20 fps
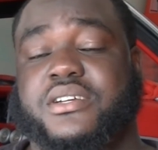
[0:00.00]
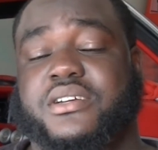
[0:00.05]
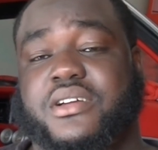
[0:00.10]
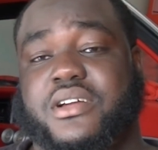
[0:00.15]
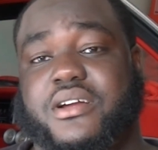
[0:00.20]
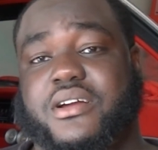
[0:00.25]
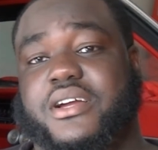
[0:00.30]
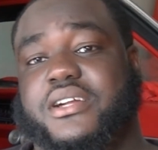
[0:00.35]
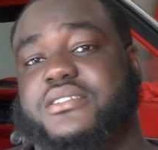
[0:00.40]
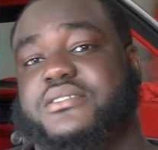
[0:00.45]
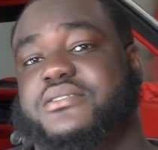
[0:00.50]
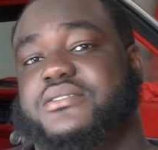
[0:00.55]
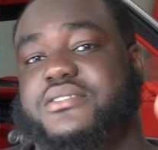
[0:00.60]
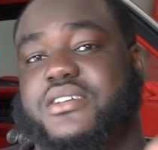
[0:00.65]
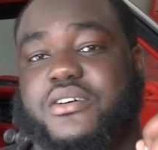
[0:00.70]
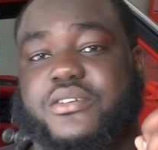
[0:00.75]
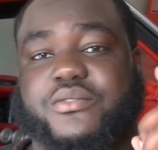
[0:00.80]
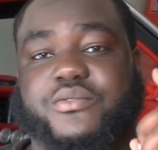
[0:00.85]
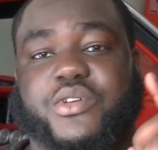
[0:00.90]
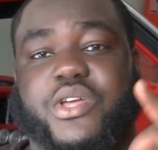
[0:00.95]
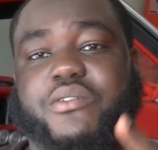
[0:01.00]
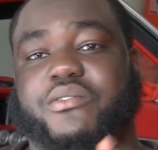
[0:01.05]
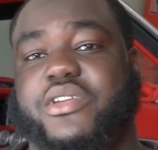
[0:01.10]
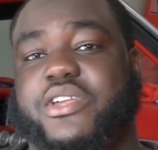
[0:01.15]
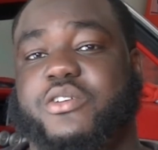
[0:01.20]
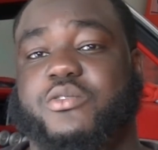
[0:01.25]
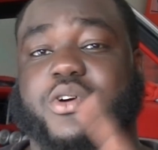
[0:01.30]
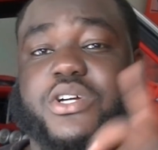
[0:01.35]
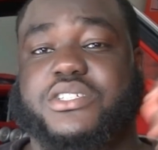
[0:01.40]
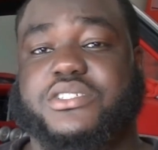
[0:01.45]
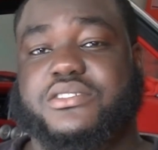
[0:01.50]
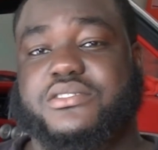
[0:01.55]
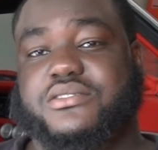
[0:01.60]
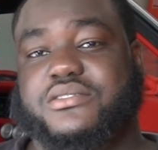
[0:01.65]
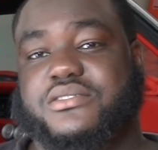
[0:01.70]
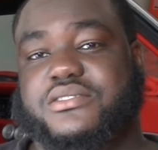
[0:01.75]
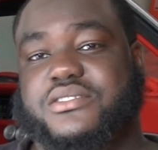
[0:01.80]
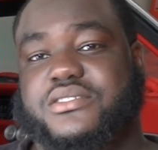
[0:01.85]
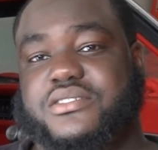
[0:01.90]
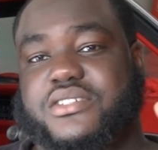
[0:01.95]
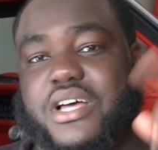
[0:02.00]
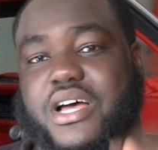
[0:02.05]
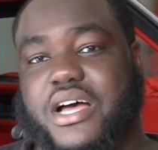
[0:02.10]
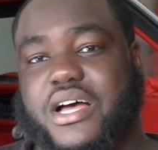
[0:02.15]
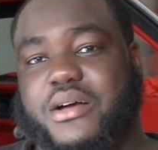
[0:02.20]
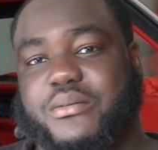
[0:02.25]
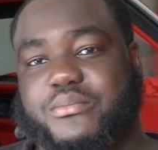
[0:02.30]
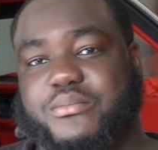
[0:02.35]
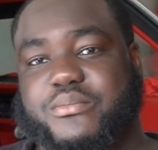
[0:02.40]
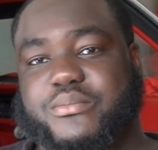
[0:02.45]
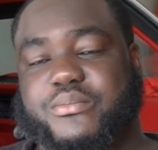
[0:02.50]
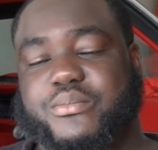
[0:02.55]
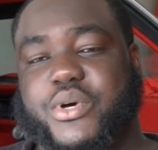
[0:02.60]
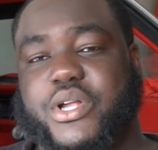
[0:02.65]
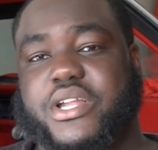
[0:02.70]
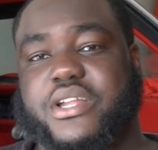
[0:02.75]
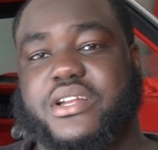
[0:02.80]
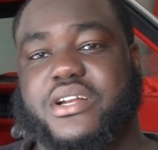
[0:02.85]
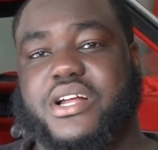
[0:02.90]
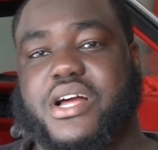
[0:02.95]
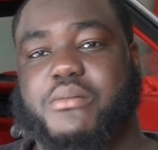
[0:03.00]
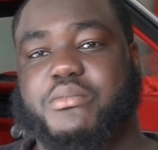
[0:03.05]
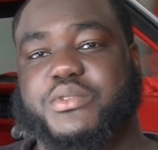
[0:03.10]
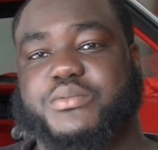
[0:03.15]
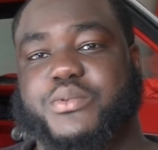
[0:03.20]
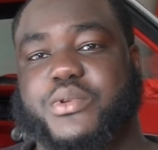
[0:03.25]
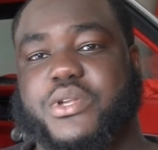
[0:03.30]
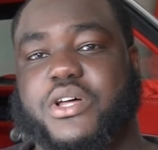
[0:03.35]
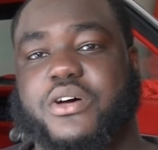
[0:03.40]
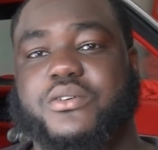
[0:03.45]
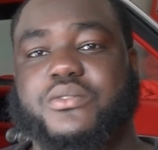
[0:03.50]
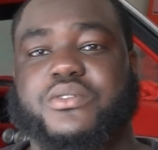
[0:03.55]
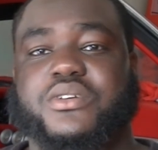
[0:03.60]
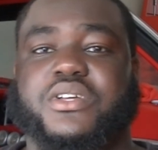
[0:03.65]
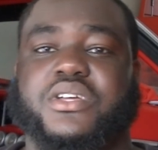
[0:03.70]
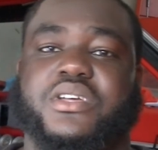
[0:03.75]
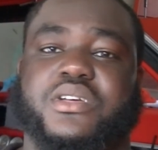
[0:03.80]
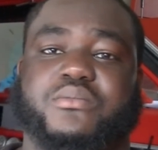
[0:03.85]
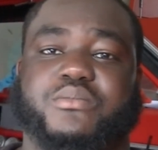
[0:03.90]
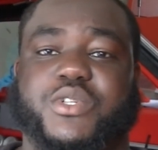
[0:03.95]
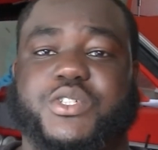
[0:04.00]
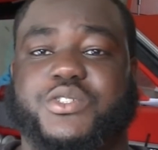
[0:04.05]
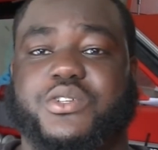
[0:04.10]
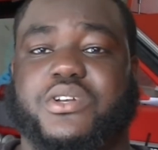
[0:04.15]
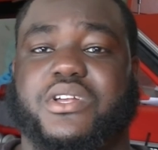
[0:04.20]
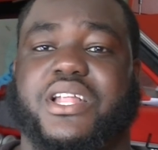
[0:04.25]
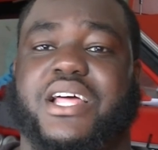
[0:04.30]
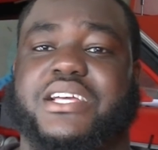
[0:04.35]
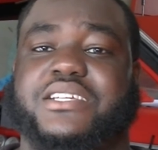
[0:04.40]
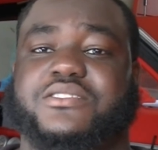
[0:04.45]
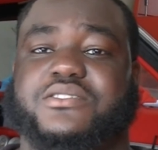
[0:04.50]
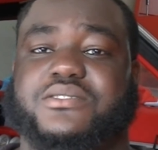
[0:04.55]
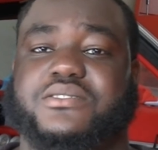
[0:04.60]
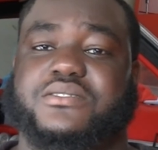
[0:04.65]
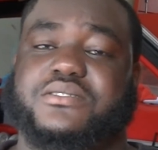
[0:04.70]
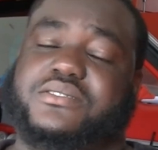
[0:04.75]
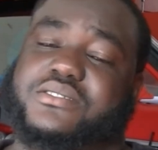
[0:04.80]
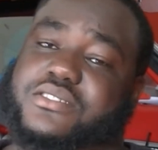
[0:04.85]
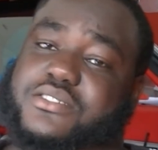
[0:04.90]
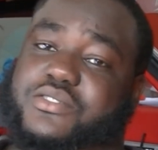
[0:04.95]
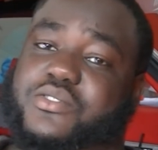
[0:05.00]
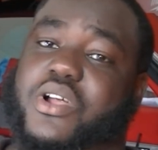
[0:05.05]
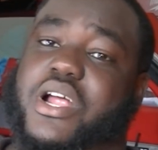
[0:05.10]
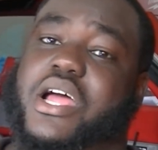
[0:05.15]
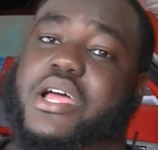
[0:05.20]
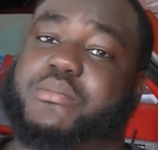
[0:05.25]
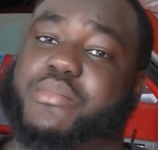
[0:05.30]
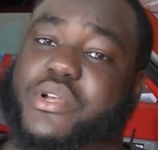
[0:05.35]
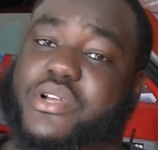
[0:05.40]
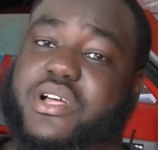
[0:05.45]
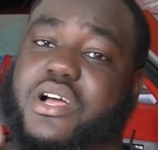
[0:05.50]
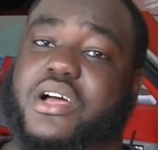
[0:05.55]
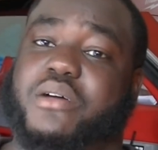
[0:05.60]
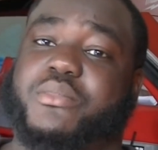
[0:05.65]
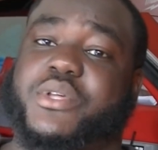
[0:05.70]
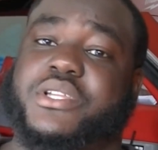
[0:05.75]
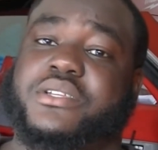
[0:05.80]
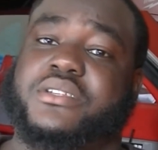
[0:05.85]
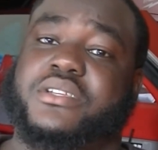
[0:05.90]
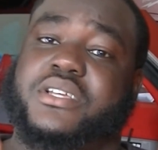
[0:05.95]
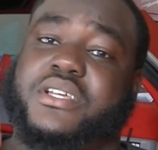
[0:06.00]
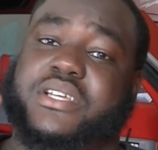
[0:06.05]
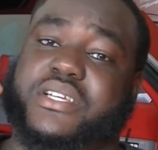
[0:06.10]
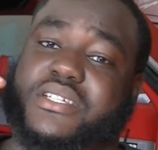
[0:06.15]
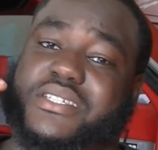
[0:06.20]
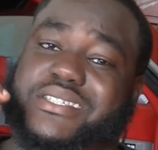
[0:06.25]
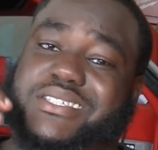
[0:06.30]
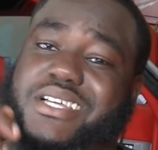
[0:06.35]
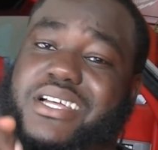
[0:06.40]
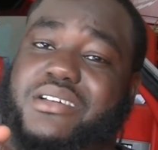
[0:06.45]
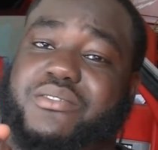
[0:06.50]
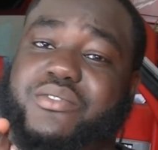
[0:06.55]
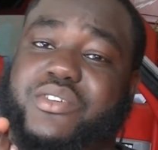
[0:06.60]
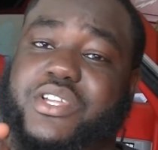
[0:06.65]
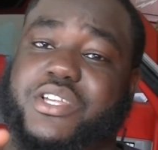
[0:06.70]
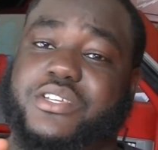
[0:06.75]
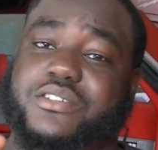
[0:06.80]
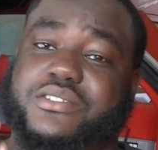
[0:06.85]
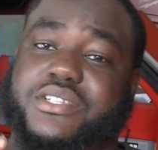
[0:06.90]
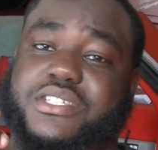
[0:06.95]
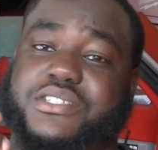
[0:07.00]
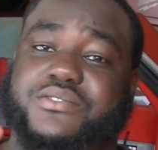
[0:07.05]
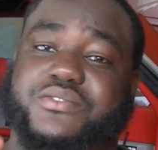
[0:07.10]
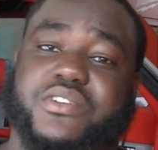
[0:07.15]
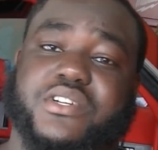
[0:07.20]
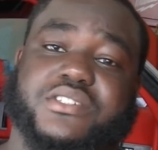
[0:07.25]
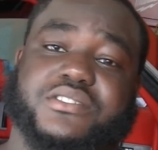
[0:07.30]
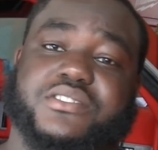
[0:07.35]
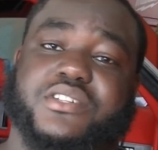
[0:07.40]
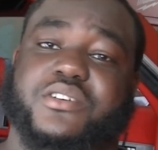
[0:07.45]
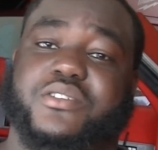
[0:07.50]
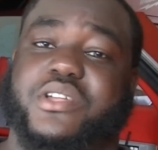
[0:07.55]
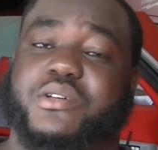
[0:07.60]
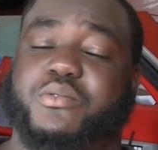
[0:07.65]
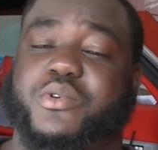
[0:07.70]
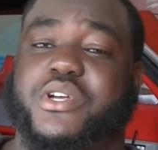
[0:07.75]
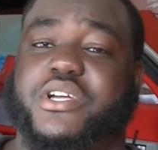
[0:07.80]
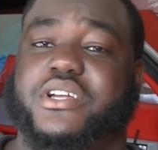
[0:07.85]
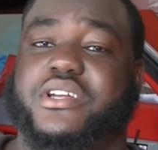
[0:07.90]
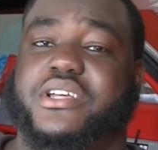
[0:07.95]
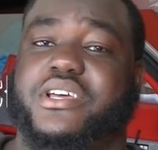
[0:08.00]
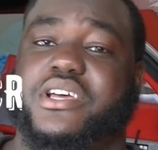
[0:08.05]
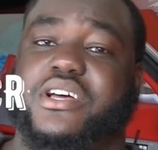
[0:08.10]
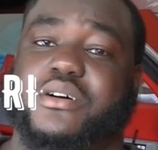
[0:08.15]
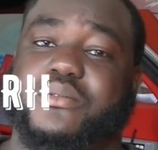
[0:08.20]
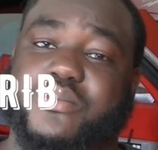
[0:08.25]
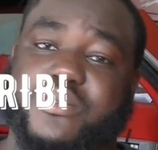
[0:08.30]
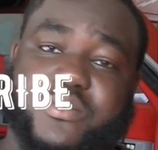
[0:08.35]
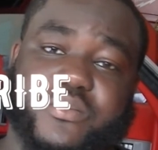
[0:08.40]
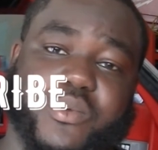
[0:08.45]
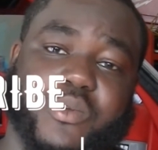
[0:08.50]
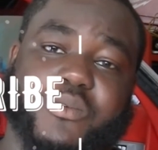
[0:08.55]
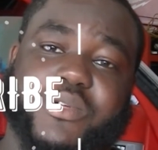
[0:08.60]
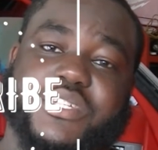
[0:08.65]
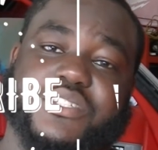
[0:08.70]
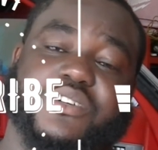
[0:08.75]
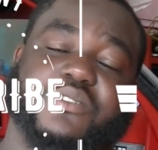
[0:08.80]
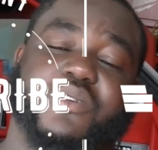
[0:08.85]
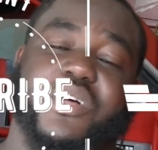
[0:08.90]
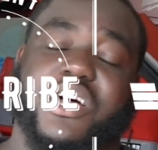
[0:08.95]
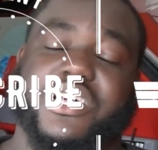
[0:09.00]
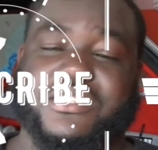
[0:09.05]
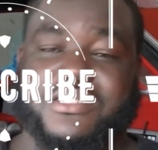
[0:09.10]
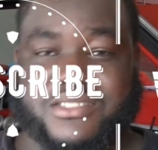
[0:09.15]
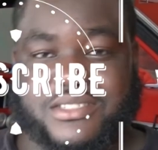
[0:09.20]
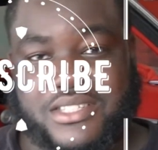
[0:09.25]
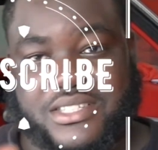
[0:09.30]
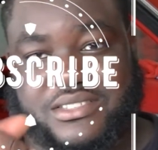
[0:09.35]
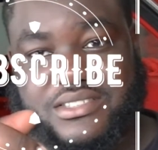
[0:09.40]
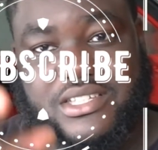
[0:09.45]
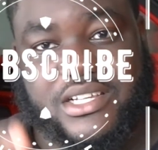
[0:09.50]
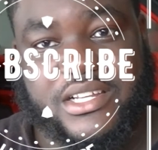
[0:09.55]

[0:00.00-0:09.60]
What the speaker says: Alright, so if you have any questions, put it in the comments below. Be sure to like, subscribe, and comment. Share the videos, let your friends know that we're here to help. Road Rage Garage. Let's get it.